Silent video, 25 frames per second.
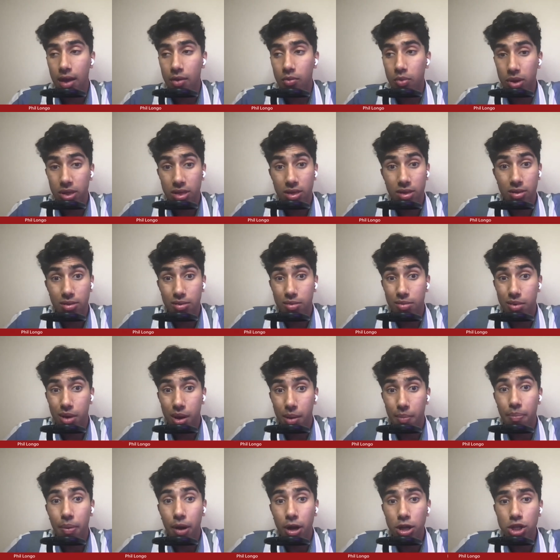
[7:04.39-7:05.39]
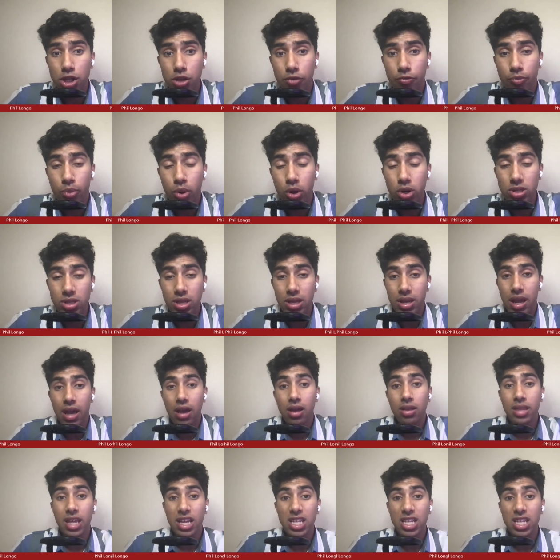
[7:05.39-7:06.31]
with a bunch of personnel